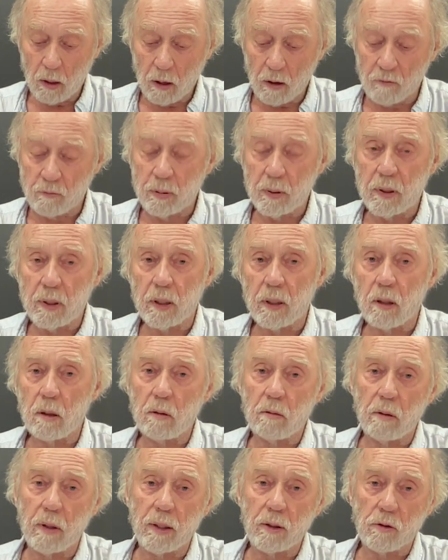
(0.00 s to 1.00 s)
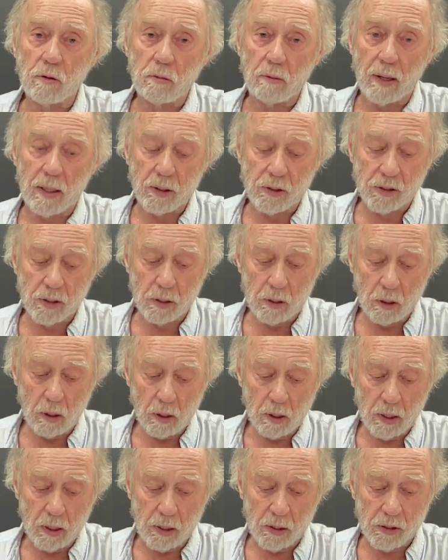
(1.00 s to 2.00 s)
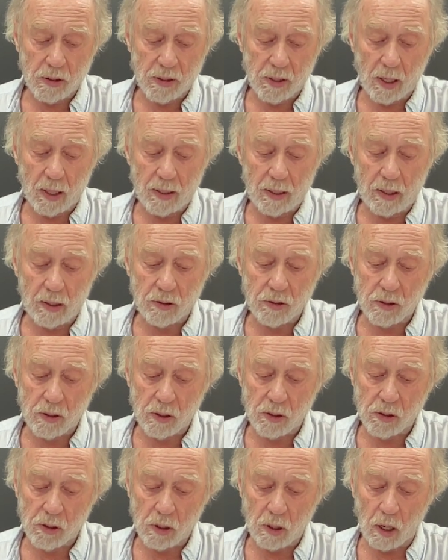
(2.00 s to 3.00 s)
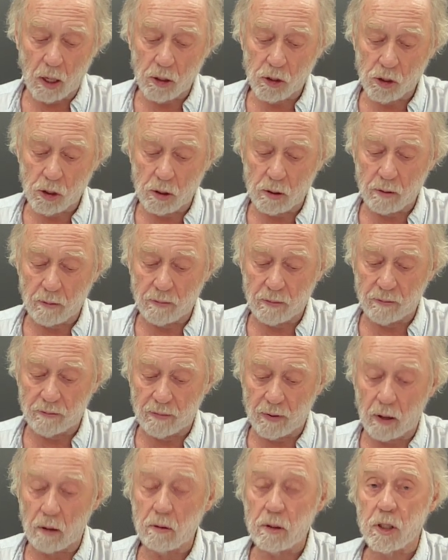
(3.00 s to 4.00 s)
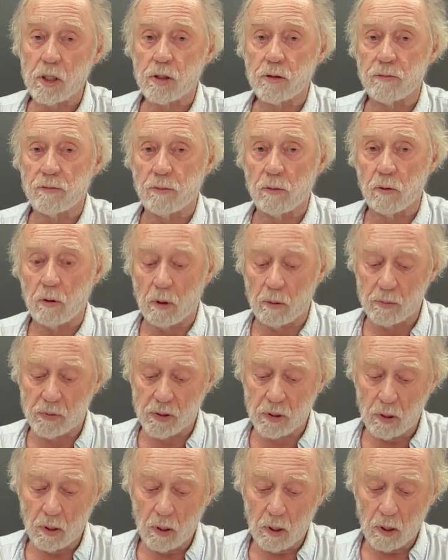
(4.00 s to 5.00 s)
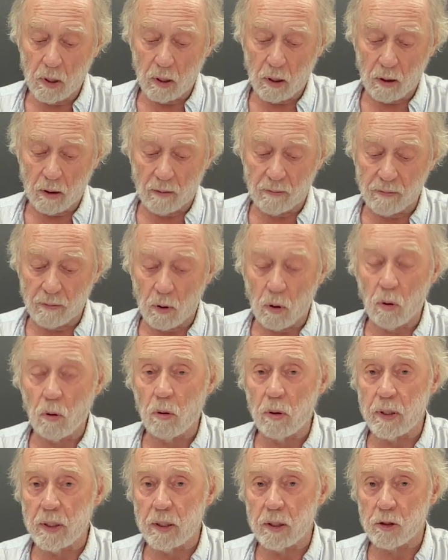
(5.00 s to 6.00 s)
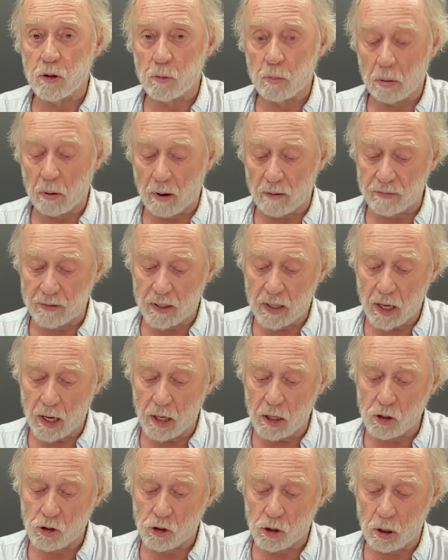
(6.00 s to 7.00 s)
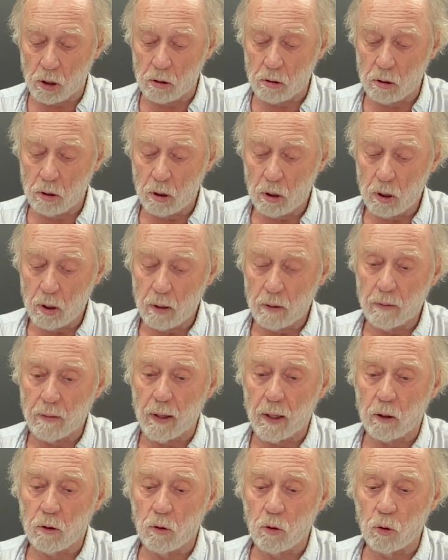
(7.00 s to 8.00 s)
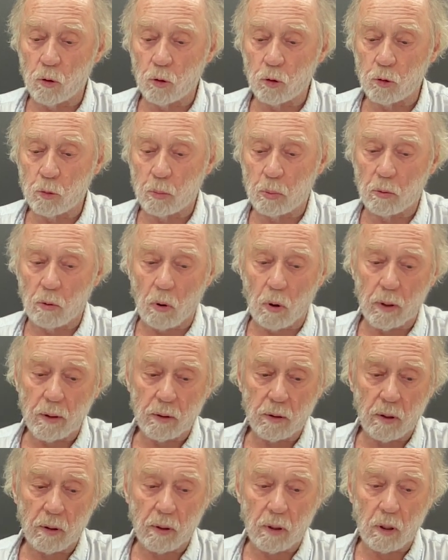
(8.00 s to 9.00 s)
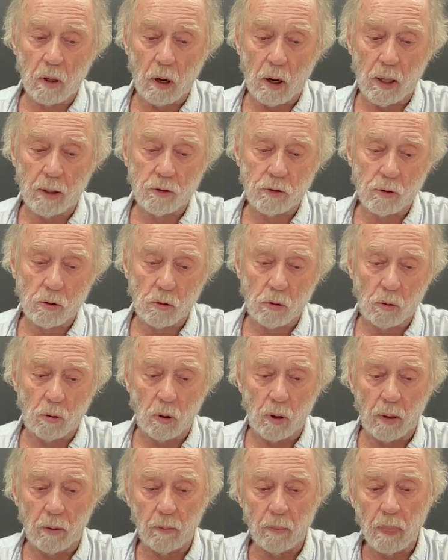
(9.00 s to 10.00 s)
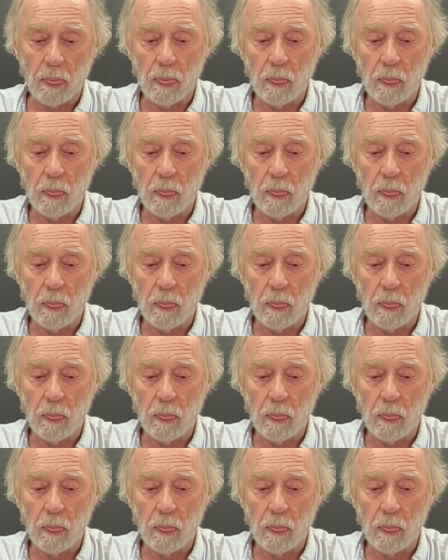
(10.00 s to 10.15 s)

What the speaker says: Of particular interest is Said's discussion of the various forms of audience provocation that Gould brought to the concert hall.